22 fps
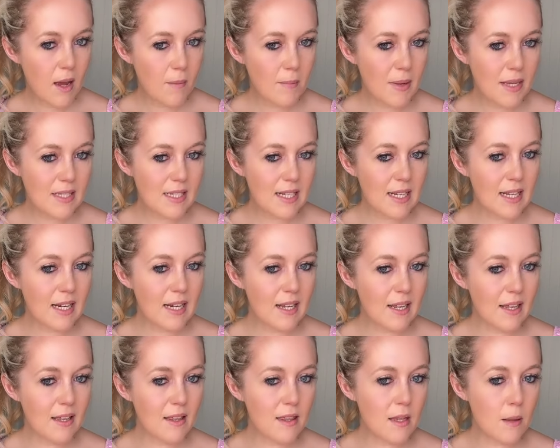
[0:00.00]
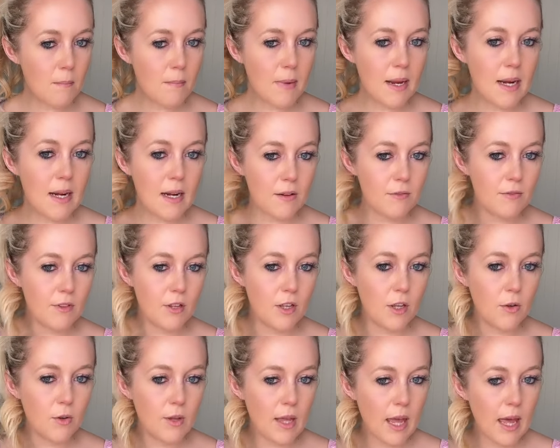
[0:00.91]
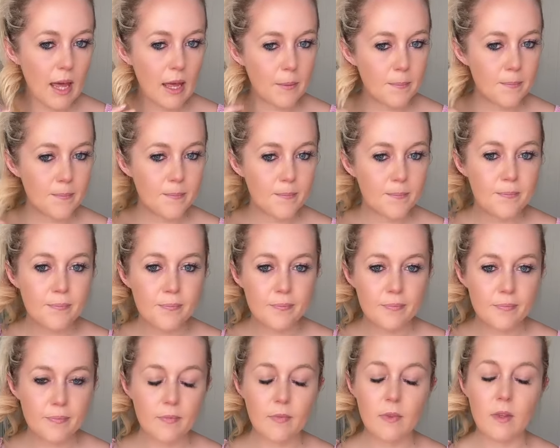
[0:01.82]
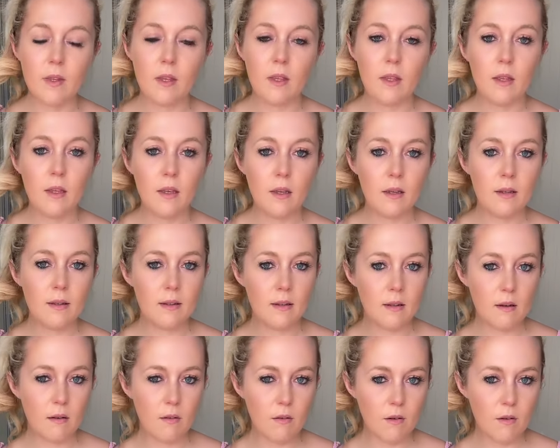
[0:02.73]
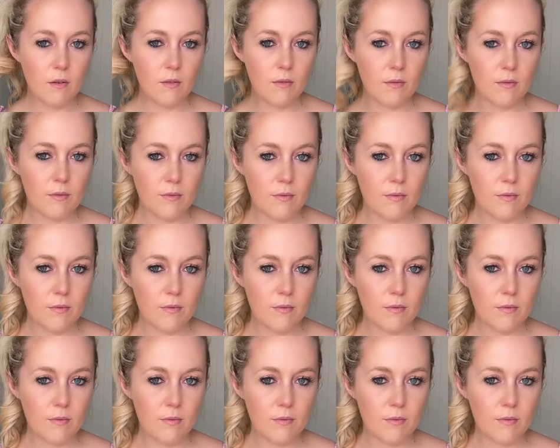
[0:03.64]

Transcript: I'm basically in the middle of the UK. Yeah.